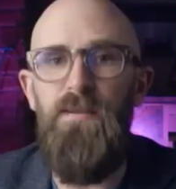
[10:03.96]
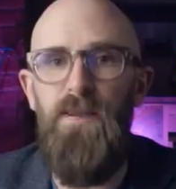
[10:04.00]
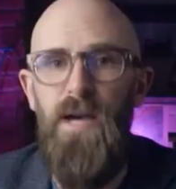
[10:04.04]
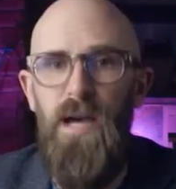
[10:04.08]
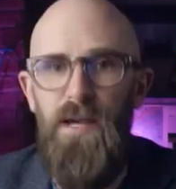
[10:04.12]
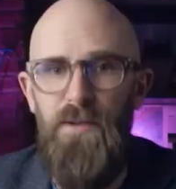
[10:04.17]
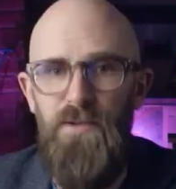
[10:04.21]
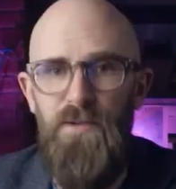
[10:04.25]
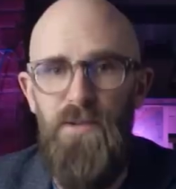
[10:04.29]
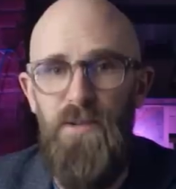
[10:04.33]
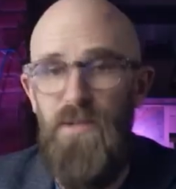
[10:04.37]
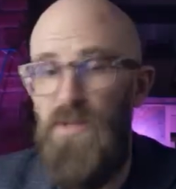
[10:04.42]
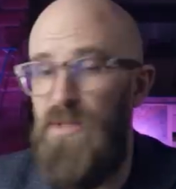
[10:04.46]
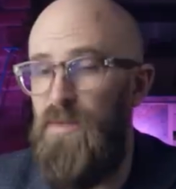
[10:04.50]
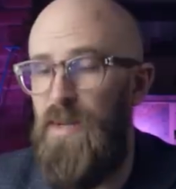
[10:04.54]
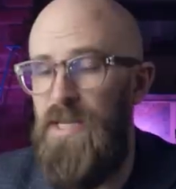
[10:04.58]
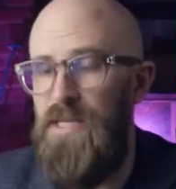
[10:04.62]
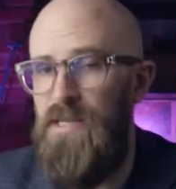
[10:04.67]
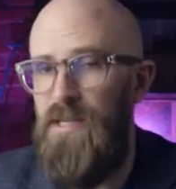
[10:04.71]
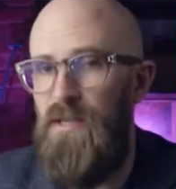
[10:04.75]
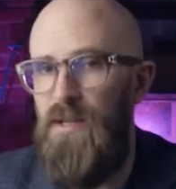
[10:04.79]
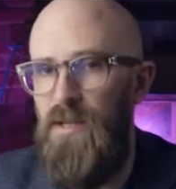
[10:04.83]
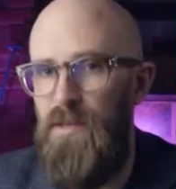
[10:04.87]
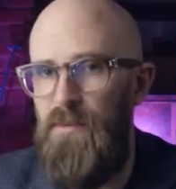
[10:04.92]
of
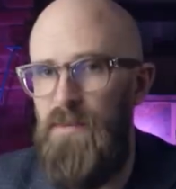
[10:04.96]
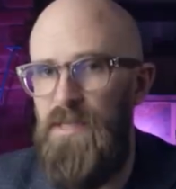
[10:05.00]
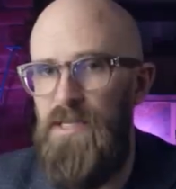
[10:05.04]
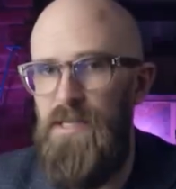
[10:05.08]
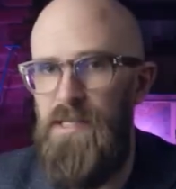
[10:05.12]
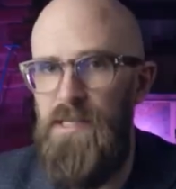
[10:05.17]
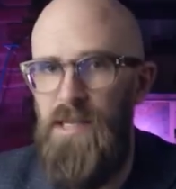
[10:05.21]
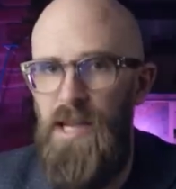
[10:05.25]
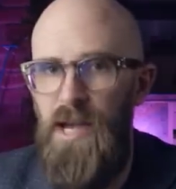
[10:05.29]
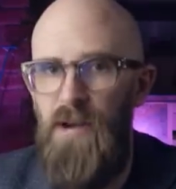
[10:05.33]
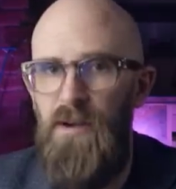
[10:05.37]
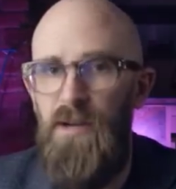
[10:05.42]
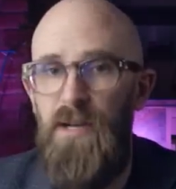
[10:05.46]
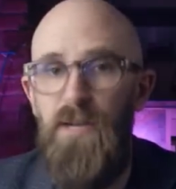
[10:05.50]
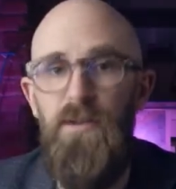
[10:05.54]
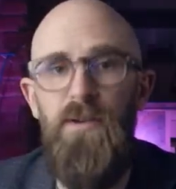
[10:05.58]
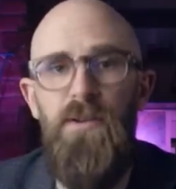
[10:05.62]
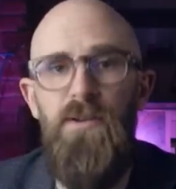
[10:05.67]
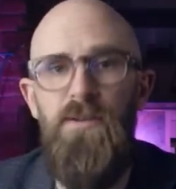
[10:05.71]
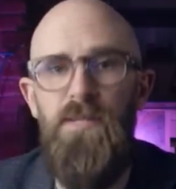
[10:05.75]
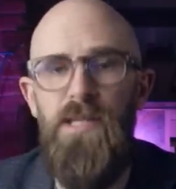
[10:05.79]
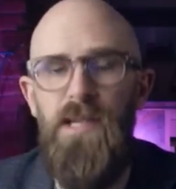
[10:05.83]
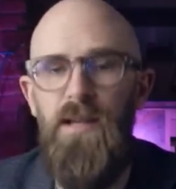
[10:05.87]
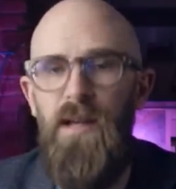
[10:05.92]
120 kilometers an hour,
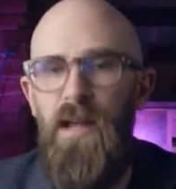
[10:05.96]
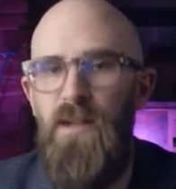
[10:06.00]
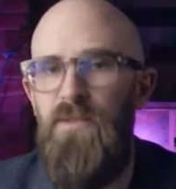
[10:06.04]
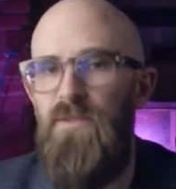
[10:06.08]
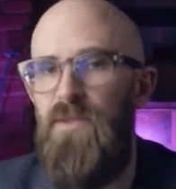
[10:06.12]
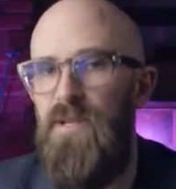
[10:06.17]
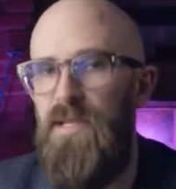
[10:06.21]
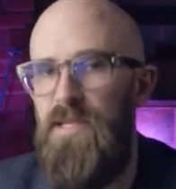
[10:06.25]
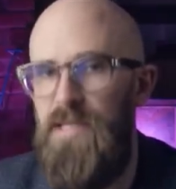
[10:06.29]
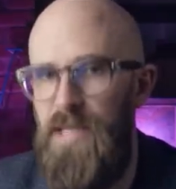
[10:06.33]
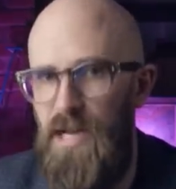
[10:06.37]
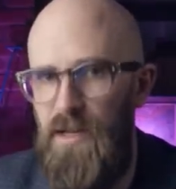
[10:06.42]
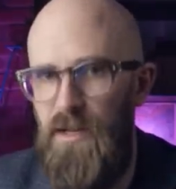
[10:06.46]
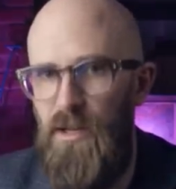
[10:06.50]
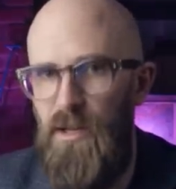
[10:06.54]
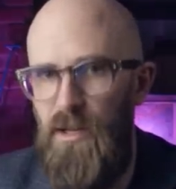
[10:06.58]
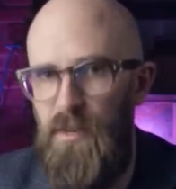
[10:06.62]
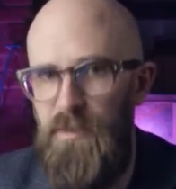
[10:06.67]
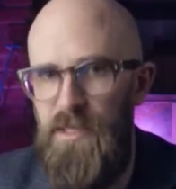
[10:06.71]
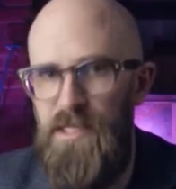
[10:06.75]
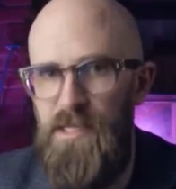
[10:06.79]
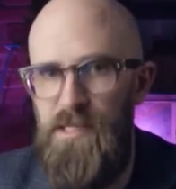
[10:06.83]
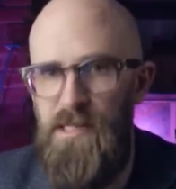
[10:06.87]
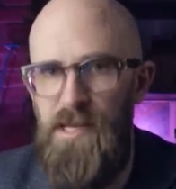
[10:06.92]
cruise at 110
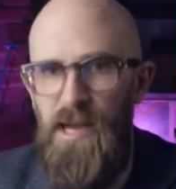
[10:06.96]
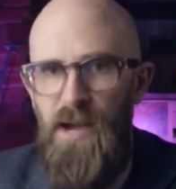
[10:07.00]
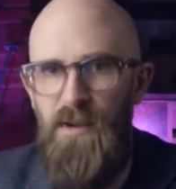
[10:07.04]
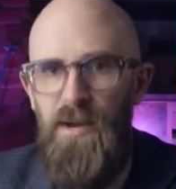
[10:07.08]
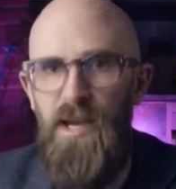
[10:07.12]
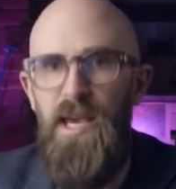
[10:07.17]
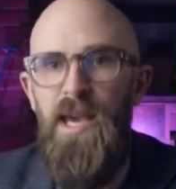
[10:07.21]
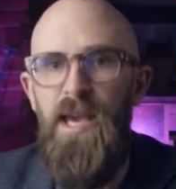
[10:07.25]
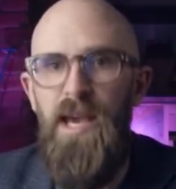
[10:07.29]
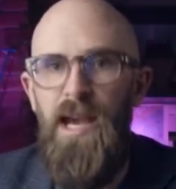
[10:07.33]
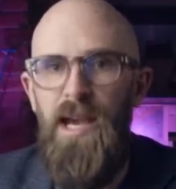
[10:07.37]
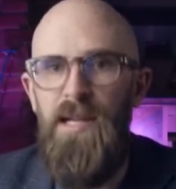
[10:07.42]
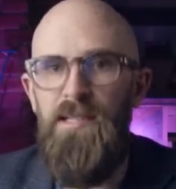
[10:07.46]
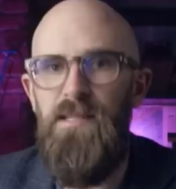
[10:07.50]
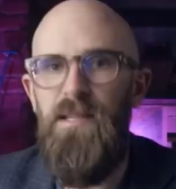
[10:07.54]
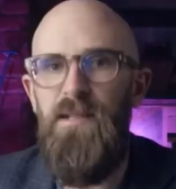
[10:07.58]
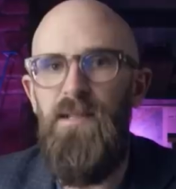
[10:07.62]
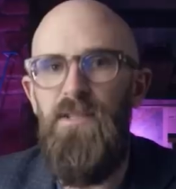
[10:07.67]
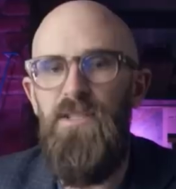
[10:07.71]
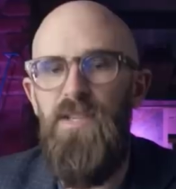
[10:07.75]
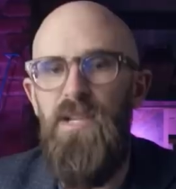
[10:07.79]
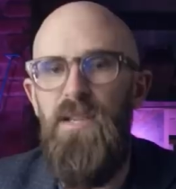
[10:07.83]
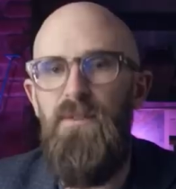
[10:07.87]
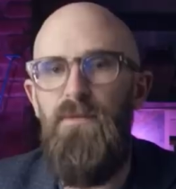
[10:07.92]
kilometers an hour, and can
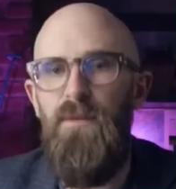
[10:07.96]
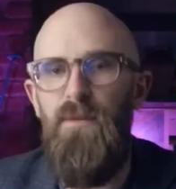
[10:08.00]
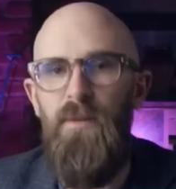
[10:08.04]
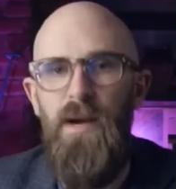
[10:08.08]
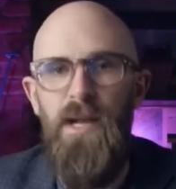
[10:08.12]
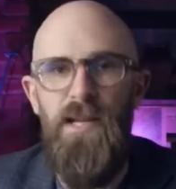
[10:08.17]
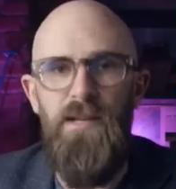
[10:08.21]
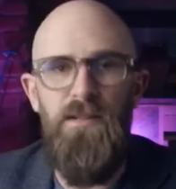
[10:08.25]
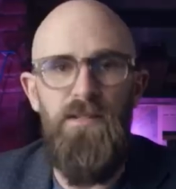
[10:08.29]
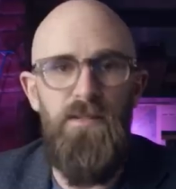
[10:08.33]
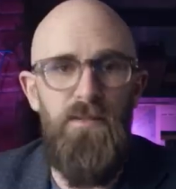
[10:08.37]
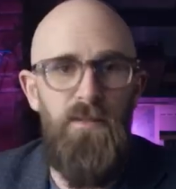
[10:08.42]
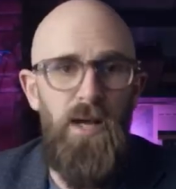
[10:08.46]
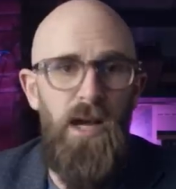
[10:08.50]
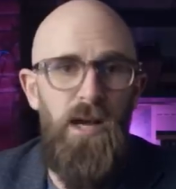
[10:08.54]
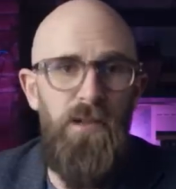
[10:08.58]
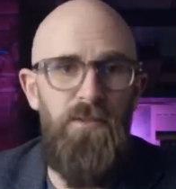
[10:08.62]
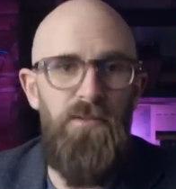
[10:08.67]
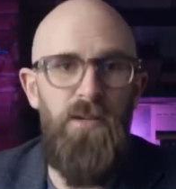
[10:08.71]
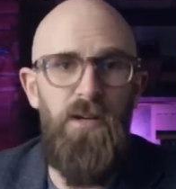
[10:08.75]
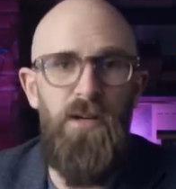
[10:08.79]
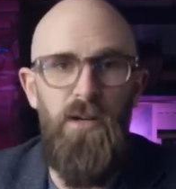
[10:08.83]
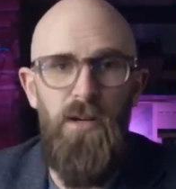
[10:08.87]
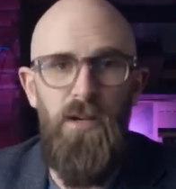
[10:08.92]
achieve a range of
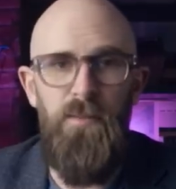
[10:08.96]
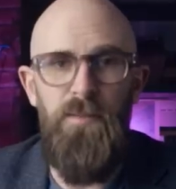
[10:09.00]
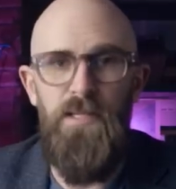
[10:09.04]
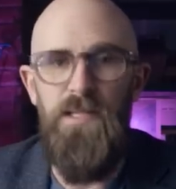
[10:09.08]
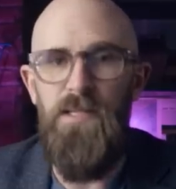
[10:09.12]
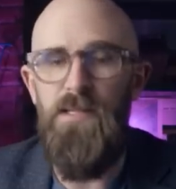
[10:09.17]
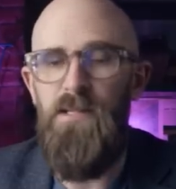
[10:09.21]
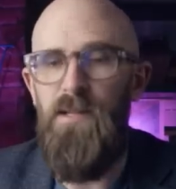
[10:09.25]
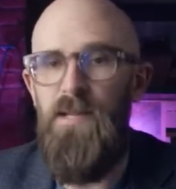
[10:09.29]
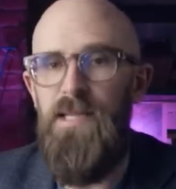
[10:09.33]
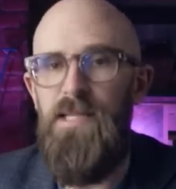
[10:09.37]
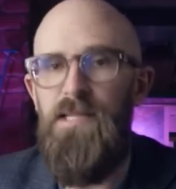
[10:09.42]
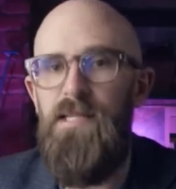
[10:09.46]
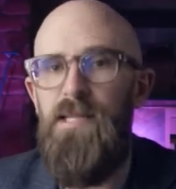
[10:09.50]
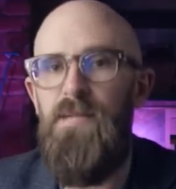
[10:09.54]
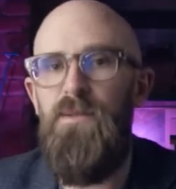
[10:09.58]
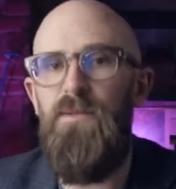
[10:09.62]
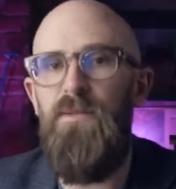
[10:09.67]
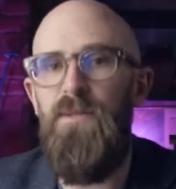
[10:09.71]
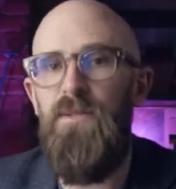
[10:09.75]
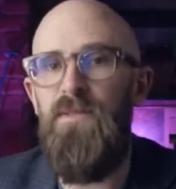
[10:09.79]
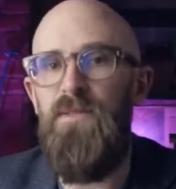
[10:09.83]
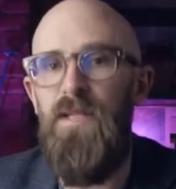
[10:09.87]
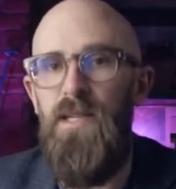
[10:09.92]
100 kilometers on a
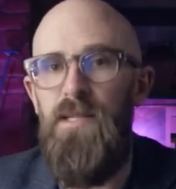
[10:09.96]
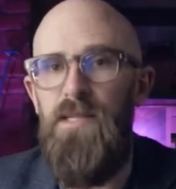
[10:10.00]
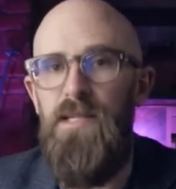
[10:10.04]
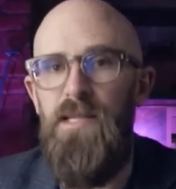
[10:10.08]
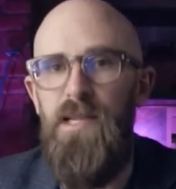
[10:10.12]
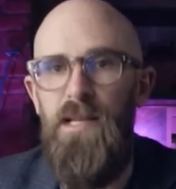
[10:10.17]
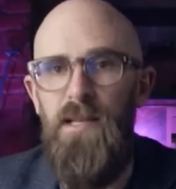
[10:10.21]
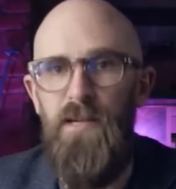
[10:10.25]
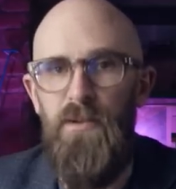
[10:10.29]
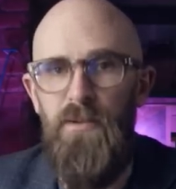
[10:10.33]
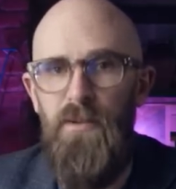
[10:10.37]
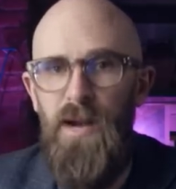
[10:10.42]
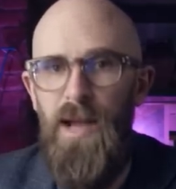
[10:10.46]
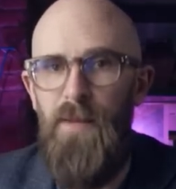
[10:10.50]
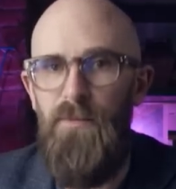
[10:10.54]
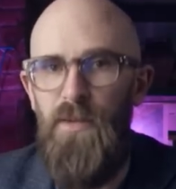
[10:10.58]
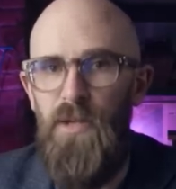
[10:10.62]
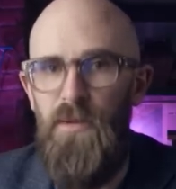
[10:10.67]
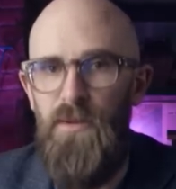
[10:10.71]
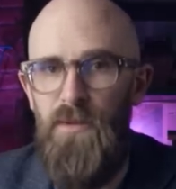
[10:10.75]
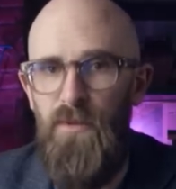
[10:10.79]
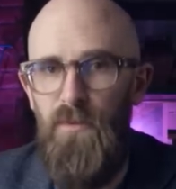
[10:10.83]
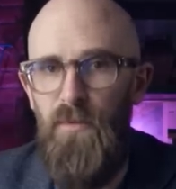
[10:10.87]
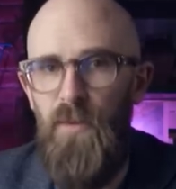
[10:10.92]
single 30 kilogram
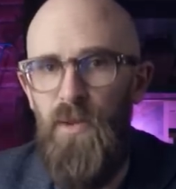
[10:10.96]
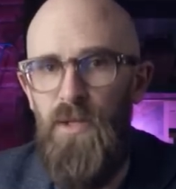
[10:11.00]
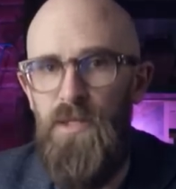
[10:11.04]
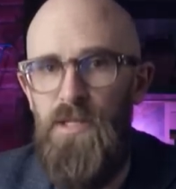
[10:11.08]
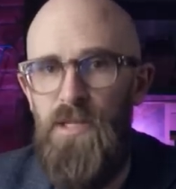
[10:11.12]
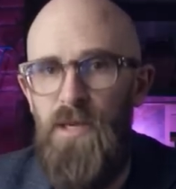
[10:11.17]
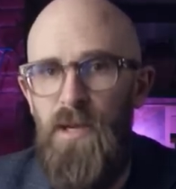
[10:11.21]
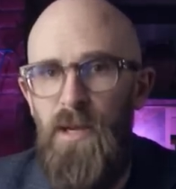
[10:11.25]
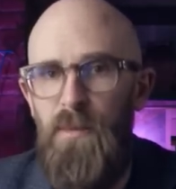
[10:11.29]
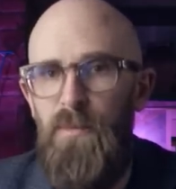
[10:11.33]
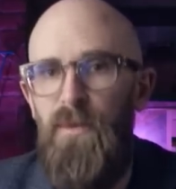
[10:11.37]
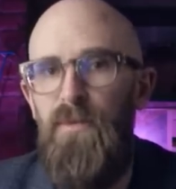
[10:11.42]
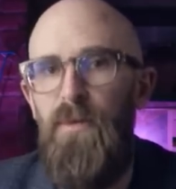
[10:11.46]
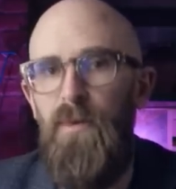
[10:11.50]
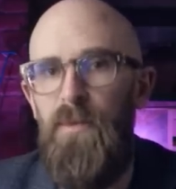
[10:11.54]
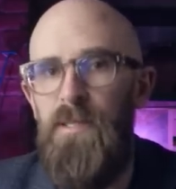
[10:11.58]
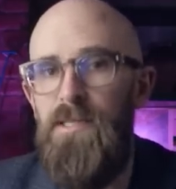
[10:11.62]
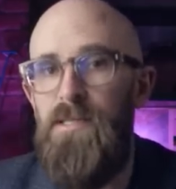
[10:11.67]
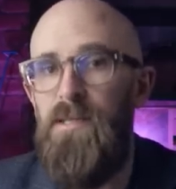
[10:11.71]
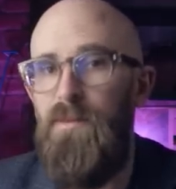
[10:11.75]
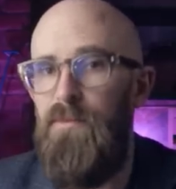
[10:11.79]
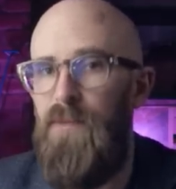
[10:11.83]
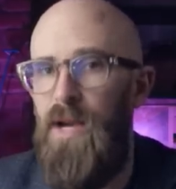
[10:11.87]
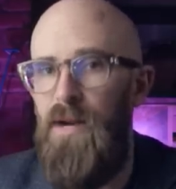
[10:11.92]
load of wood,
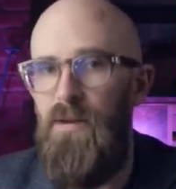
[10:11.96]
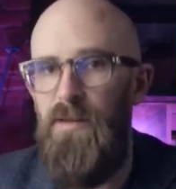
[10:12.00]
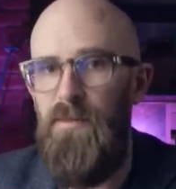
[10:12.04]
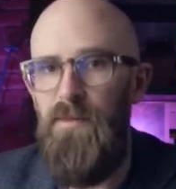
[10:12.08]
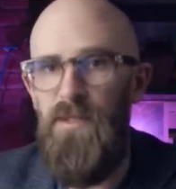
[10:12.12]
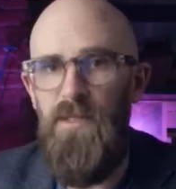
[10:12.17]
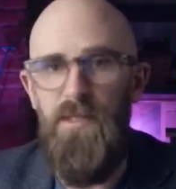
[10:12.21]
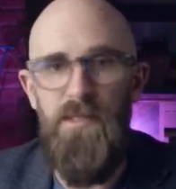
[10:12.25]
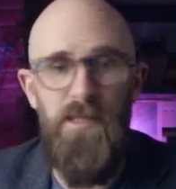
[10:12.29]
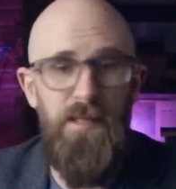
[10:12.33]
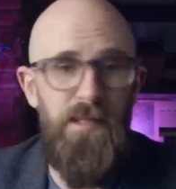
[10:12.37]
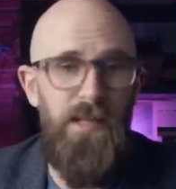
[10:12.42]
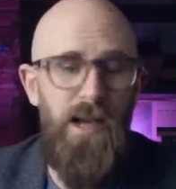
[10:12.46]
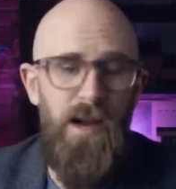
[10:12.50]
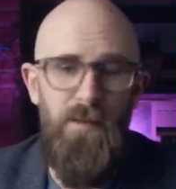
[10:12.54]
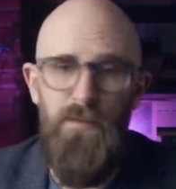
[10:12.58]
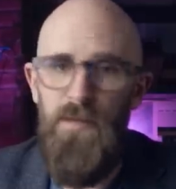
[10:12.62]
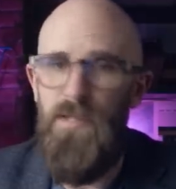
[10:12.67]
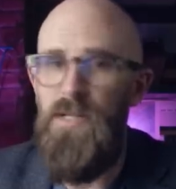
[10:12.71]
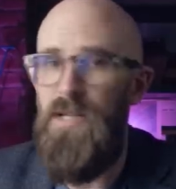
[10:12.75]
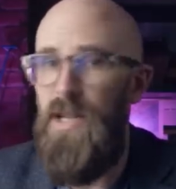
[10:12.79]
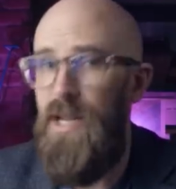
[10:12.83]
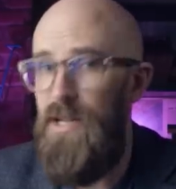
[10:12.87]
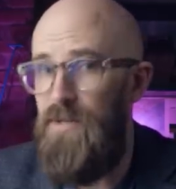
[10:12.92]
performance comparable to the
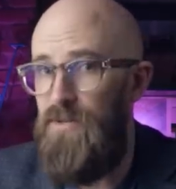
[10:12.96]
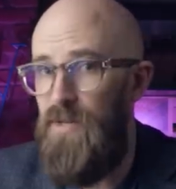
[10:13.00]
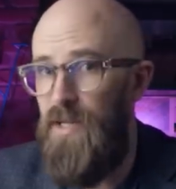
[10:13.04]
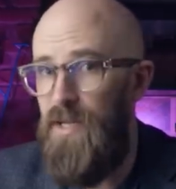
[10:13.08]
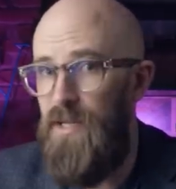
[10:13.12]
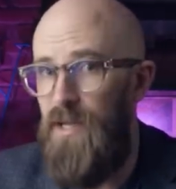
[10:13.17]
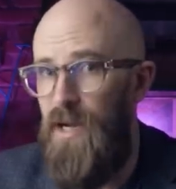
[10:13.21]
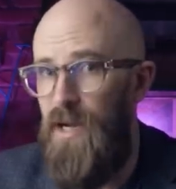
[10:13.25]
average electric